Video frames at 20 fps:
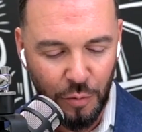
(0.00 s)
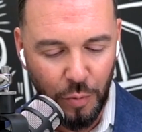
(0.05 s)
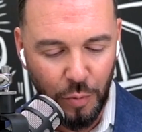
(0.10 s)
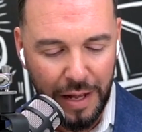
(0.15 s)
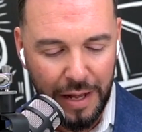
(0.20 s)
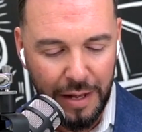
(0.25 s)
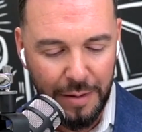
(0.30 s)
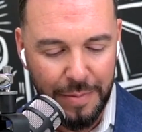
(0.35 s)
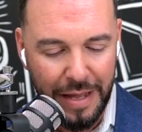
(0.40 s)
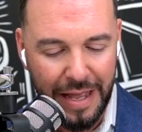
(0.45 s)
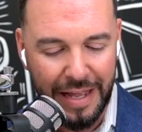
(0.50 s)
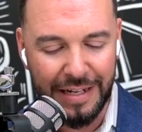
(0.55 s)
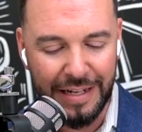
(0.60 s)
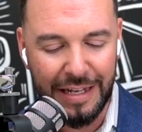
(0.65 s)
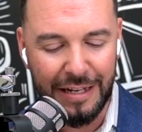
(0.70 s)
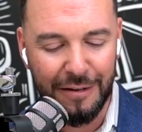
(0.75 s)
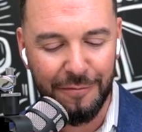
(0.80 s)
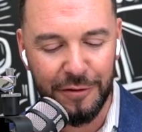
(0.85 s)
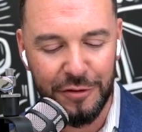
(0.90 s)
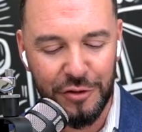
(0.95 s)
web,
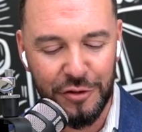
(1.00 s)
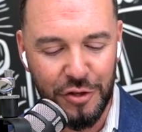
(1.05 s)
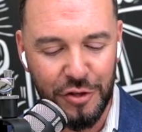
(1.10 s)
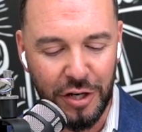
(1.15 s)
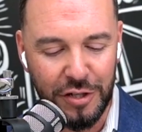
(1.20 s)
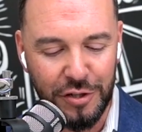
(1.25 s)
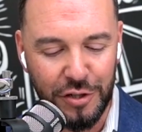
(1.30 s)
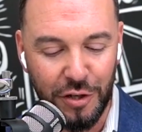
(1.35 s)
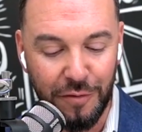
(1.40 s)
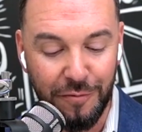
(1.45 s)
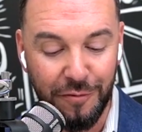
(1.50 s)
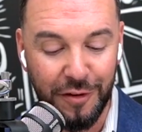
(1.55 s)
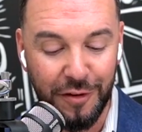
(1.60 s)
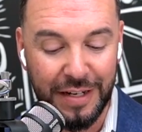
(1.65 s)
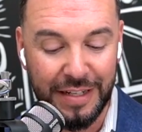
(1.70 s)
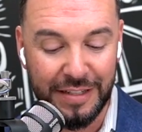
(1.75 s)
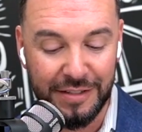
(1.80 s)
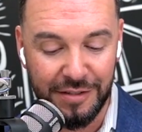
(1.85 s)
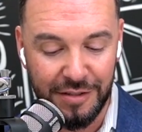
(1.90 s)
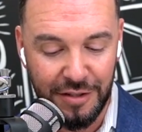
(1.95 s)
and infrastructure
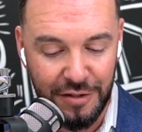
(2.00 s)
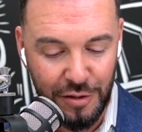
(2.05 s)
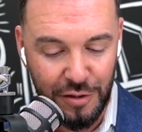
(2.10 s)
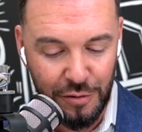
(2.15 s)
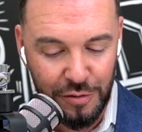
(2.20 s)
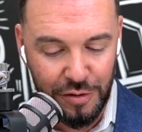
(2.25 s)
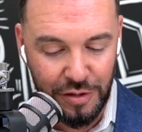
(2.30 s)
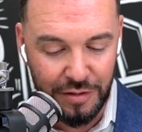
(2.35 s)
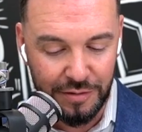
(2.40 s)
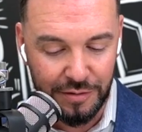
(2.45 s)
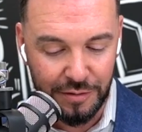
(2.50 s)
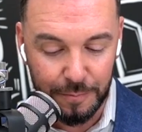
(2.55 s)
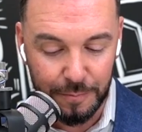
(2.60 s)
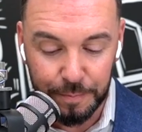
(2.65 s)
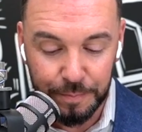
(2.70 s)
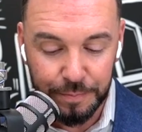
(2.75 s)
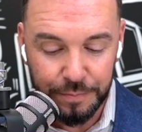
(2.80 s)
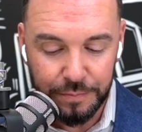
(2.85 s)
for institutions,